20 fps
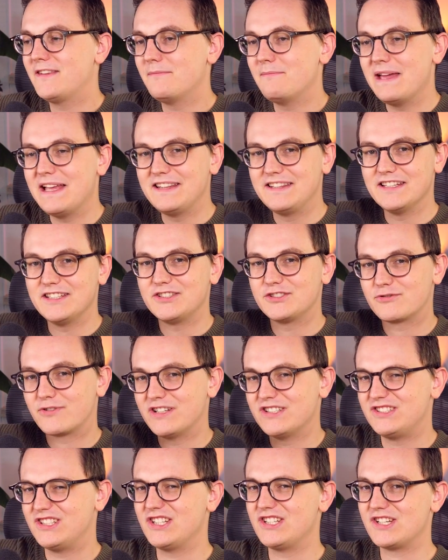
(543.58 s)
to make this
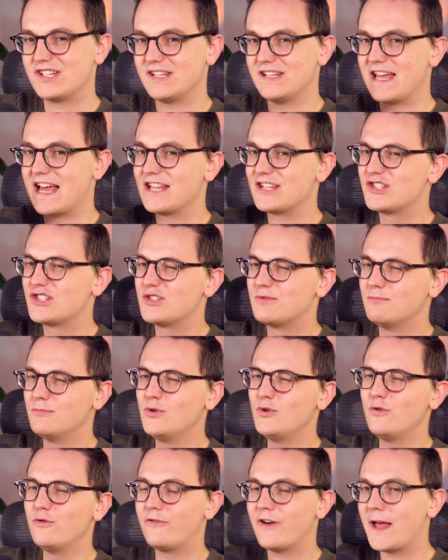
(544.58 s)
transition as
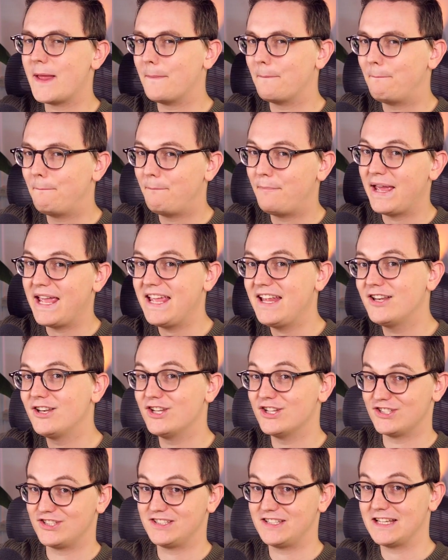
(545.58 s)
smooth and
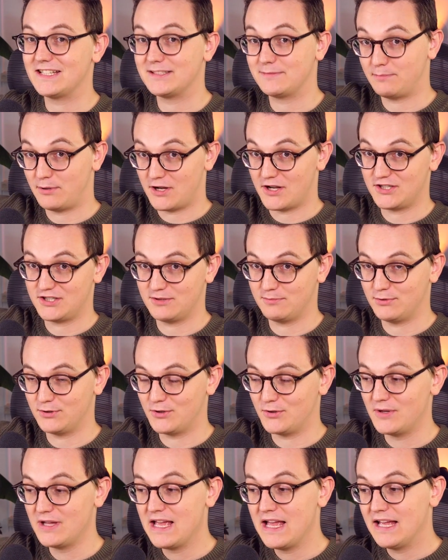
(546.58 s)
painless as
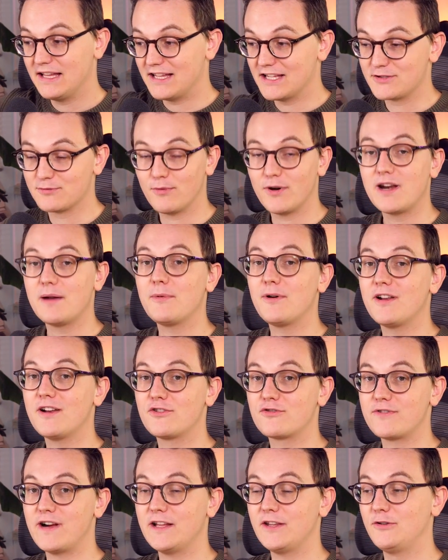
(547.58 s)
possible. That's what I'm gonna
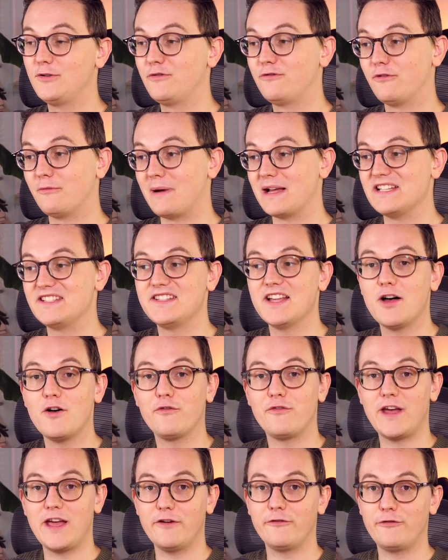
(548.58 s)
try to do for
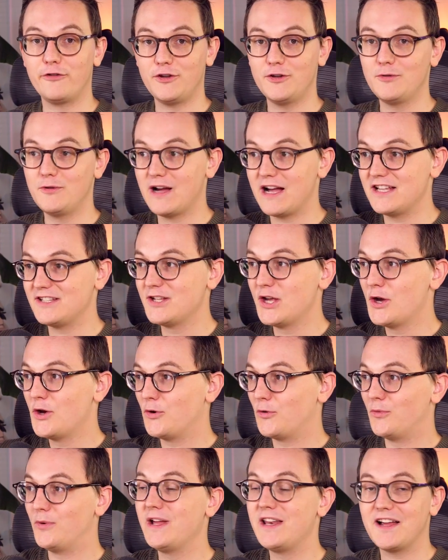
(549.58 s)
myself and for you guys
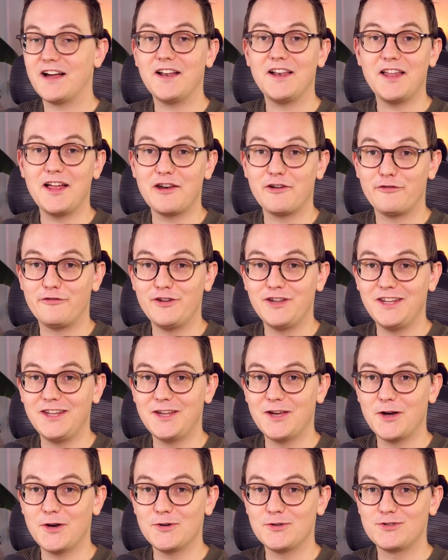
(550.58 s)
with a lot of
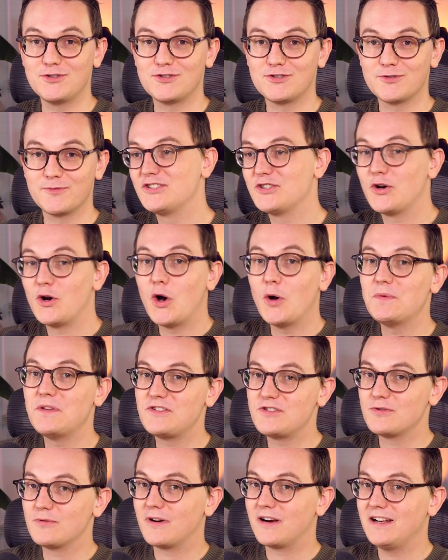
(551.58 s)
videos. So I hope
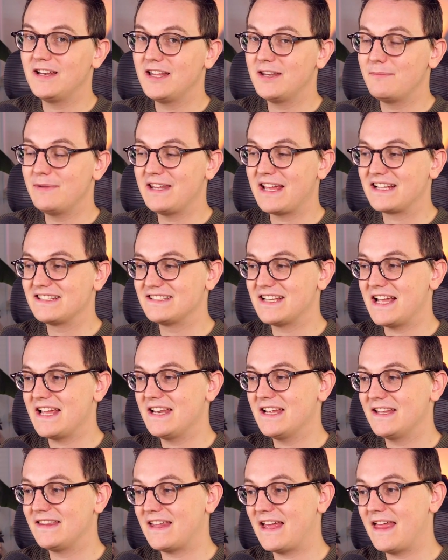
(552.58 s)
that you are a little bit
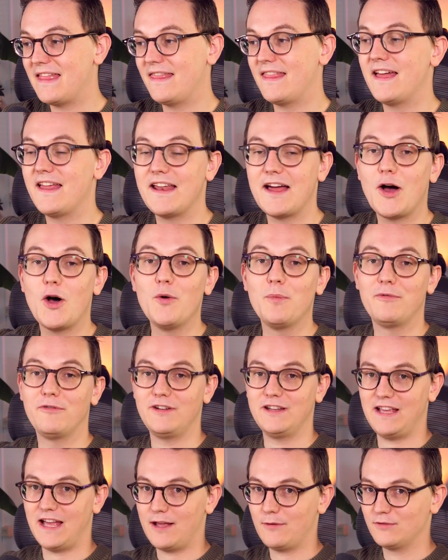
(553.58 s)
excited, and then
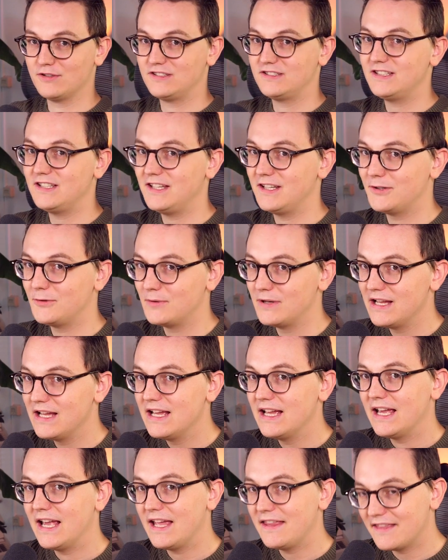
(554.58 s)
hopefully I will see you
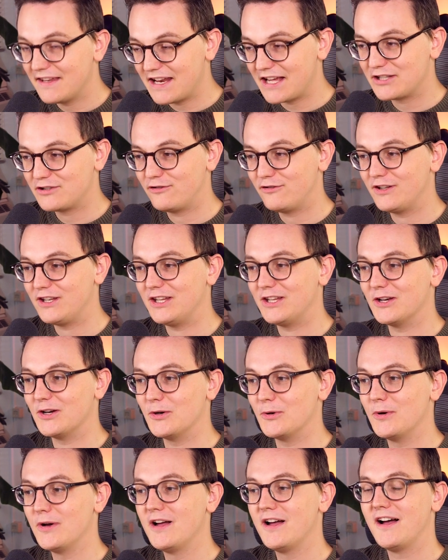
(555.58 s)
in the next
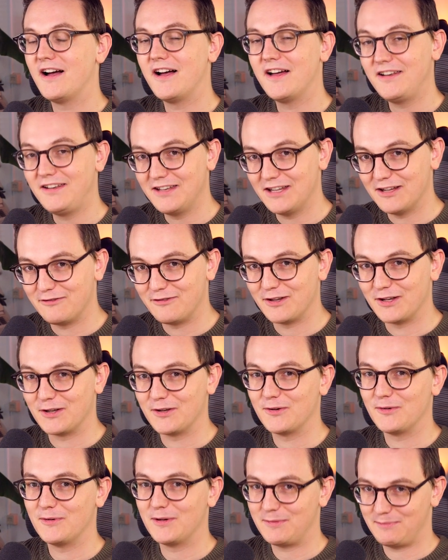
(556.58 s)
video on Living
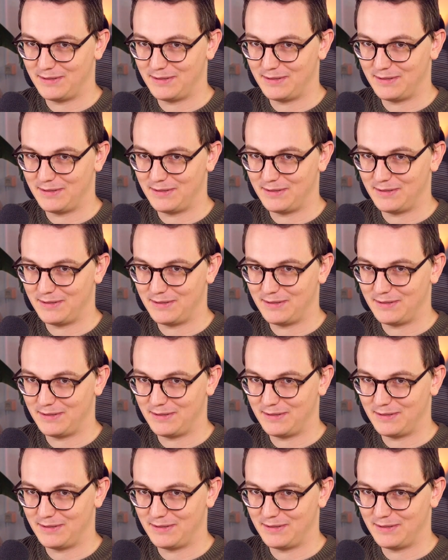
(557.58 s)
with